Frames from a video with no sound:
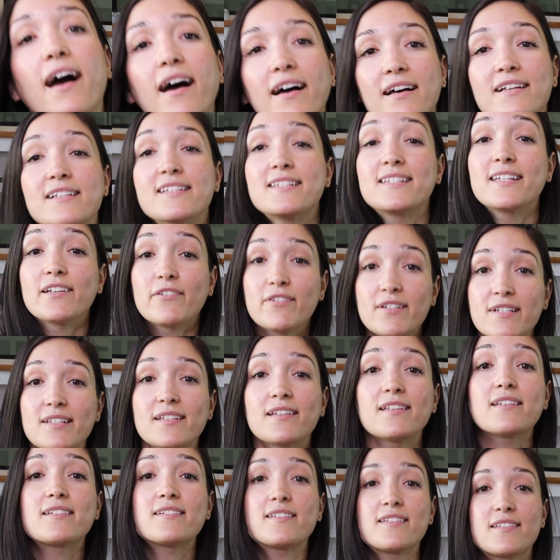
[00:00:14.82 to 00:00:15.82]
Seriously,
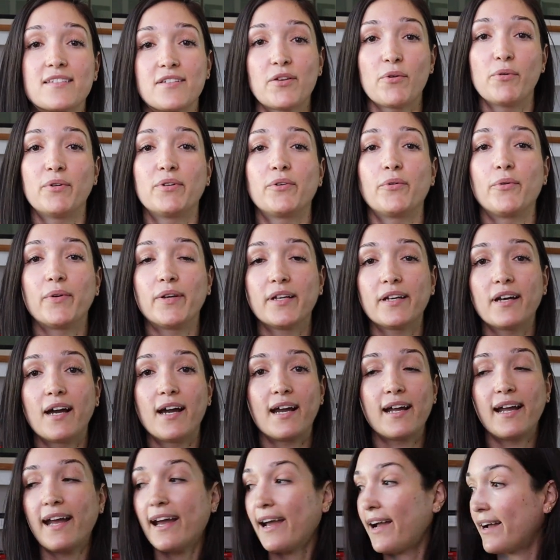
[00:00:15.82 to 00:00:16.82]
this is so annoying. I
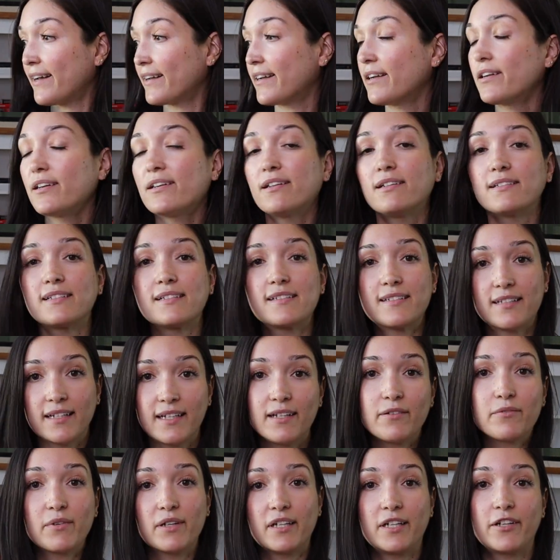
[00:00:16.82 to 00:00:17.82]
had it
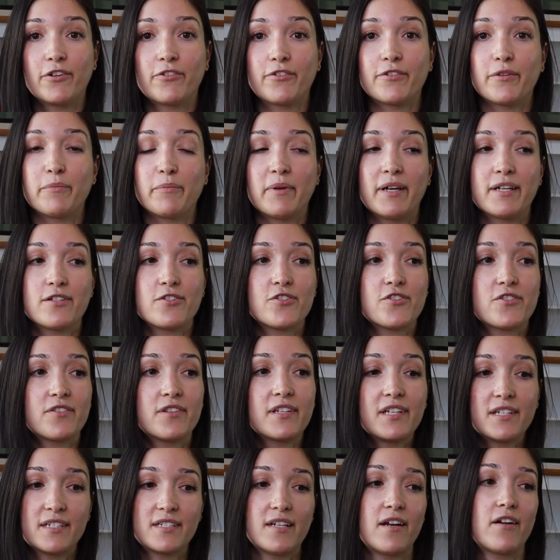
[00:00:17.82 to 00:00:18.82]
sitting right here on the bench
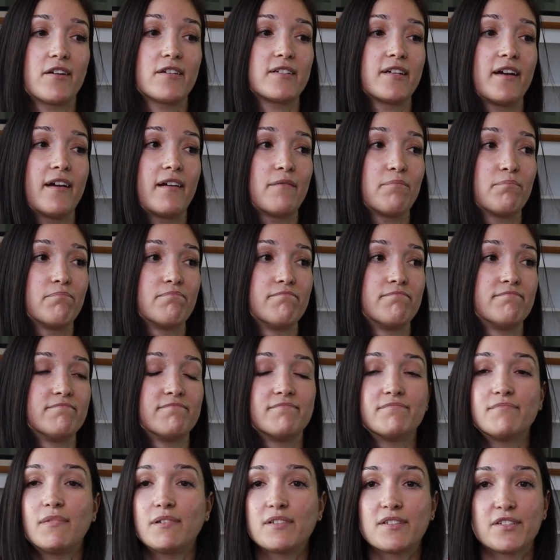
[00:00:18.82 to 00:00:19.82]
the entire time.
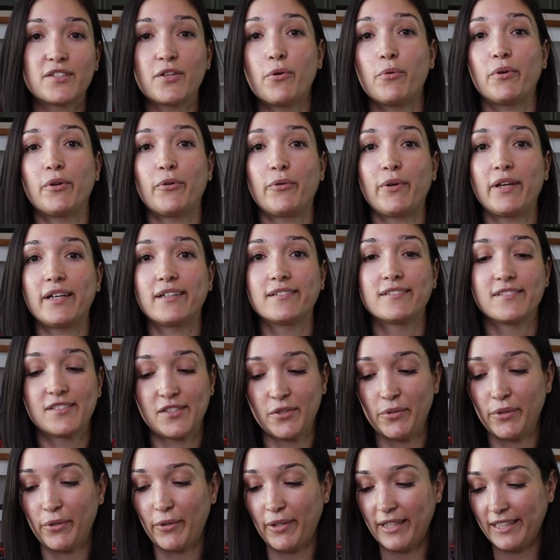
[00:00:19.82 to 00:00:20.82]
So annoying, so
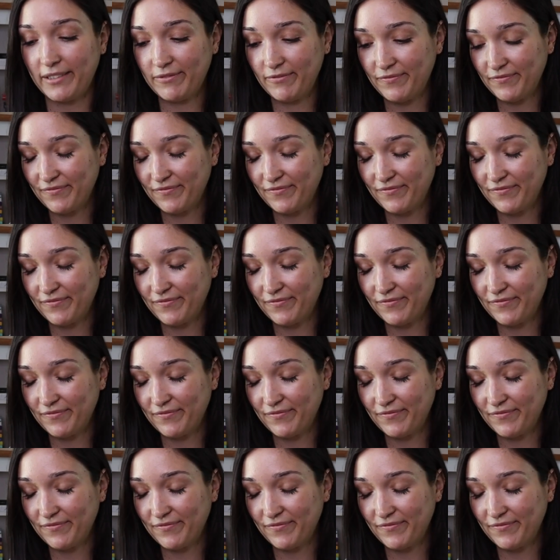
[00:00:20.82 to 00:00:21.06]
annoying.